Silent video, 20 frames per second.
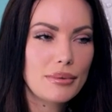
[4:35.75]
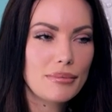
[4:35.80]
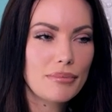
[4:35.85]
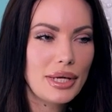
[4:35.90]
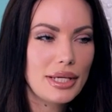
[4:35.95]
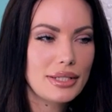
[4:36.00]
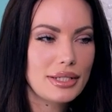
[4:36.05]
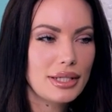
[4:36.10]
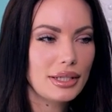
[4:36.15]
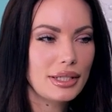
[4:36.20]

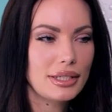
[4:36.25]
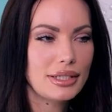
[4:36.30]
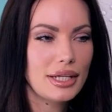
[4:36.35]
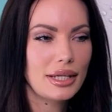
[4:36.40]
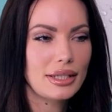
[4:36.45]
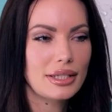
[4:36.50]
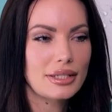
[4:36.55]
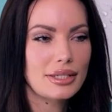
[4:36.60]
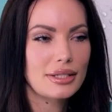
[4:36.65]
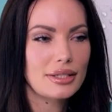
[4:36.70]
basically
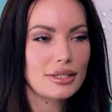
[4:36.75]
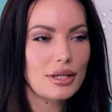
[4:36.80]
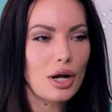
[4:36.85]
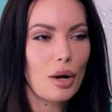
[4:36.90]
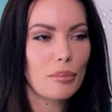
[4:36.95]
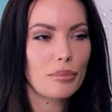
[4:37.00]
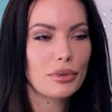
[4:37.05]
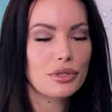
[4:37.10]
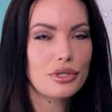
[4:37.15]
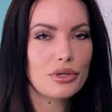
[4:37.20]
take this as an
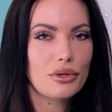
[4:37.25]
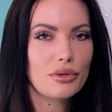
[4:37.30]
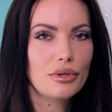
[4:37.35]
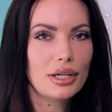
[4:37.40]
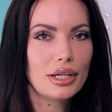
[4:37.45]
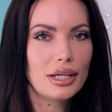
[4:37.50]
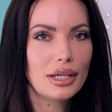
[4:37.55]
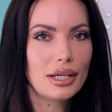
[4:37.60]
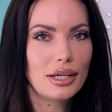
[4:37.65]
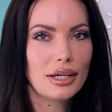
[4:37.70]

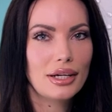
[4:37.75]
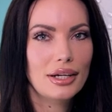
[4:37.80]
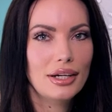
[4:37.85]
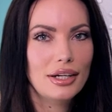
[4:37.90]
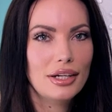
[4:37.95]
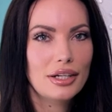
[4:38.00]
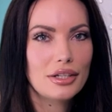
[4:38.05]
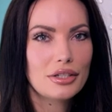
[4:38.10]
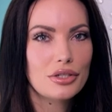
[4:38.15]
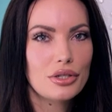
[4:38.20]
opportunity
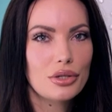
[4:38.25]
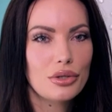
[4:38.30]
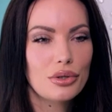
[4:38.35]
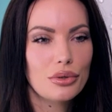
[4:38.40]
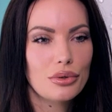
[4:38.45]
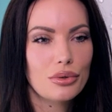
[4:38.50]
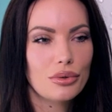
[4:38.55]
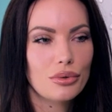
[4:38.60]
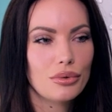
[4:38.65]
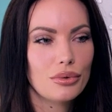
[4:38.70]

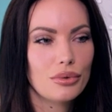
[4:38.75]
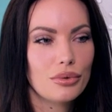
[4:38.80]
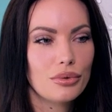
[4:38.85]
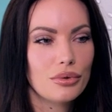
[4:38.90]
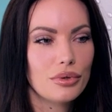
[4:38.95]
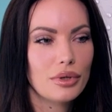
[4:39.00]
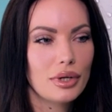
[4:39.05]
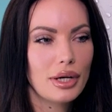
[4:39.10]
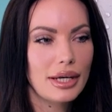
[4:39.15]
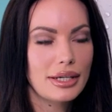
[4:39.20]
to
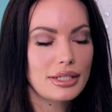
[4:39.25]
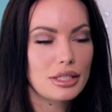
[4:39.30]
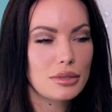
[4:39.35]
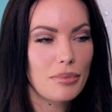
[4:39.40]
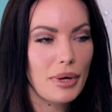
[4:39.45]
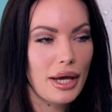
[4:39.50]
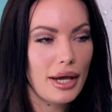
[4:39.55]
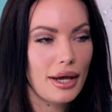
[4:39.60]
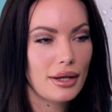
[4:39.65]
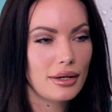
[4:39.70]

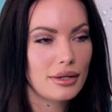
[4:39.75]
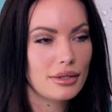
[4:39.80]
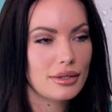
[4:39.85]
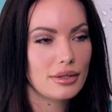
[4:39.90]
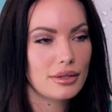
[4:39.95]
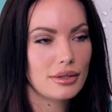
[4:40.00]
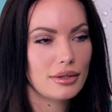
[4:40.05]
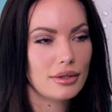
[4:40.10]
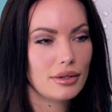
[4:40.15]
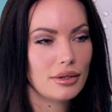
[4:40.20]

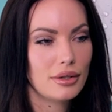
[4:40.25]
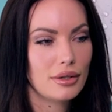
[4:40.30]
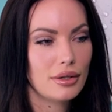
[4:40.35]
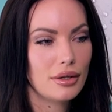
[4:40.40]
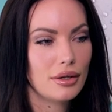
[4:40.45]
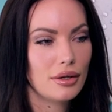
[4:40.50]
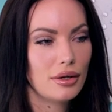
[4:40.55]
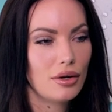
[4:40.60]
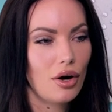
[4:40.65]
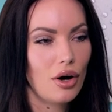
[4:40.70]
expand
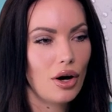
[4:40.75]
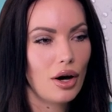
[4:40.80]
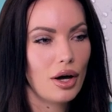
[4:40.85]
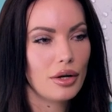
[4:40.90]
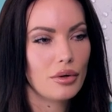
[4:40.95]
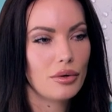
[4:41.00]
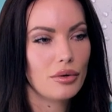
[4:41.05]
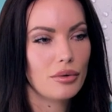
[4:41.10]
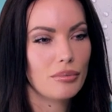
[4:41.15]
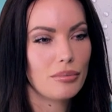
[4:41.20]

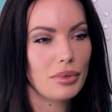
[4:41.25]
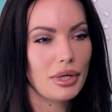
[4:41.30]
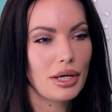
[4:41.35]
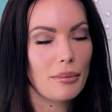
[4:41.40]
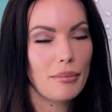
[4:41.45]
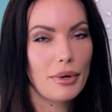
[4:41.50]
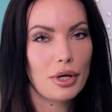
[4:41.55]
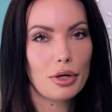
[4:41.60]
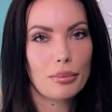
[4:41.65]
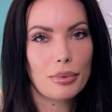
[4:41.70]
on being
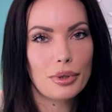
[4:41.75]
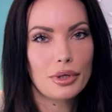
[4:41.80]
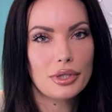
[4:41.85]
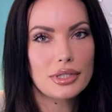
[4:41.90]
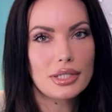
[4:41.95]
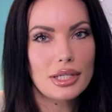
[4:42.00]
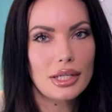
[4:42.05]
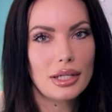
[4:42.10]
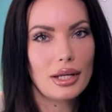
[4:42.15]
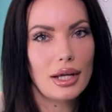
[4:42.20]
a better
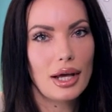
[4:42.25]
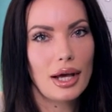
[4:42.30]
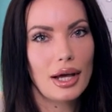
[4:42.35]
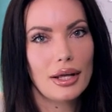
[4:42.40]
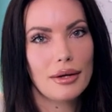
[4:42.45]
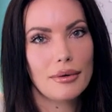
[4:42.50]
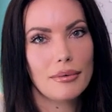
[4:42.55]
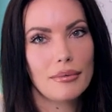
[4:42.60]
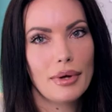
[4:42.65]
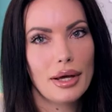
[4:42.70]
person
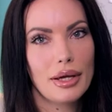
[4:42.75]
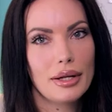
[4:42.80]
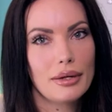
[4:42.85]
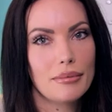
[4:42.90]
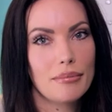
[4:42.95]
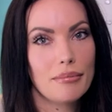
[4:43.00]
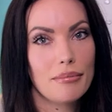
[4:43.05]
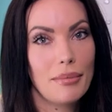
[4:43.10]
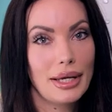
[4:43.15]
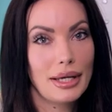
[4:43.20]

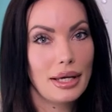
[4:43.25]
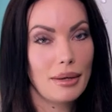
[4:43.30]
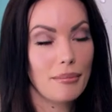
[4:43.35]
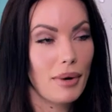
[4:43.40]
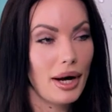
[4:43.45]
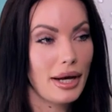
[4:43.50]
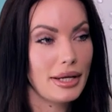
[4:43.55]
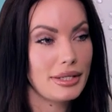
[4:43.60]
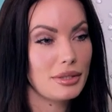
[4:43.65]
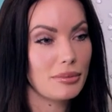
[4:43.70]
and making
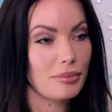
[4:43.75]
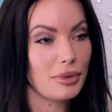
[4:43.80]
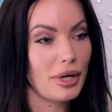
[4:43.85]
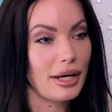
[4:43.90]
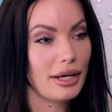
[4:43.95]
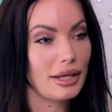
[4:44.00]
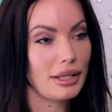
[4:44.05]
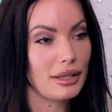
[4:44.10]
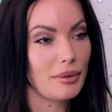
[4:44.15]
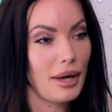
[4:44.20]
my
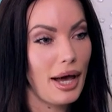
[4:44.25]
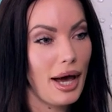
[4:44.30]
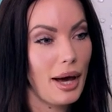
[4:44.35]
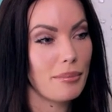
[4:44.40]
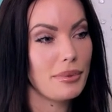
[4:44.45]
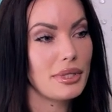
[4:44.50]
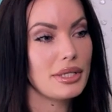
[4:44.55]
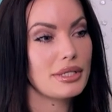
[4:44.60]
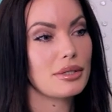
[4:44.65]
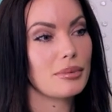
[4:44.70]
sobriety the
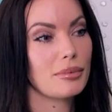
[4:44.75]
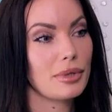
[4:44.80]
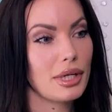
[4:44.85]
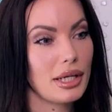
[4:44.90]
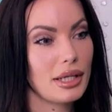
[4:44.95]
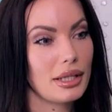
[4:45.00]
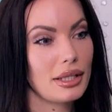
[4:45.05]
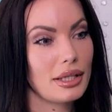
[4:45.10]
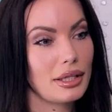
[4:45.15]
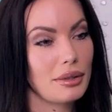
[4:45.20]
happiest
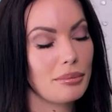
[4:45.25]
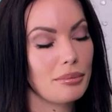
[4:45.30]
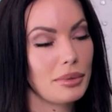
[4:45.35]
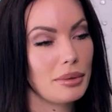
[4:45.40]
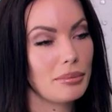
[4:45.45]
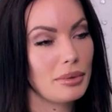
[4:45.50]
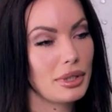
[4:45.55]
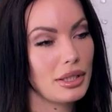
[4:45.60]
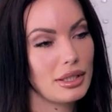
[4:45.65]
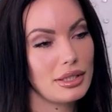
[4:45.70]
sobriety that can
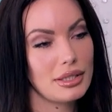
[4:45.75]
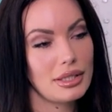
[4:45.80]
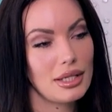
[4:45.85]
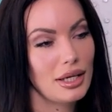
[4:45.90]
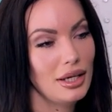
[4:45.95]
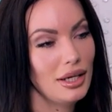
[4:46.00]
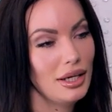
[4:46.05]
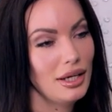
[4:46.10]
be. Because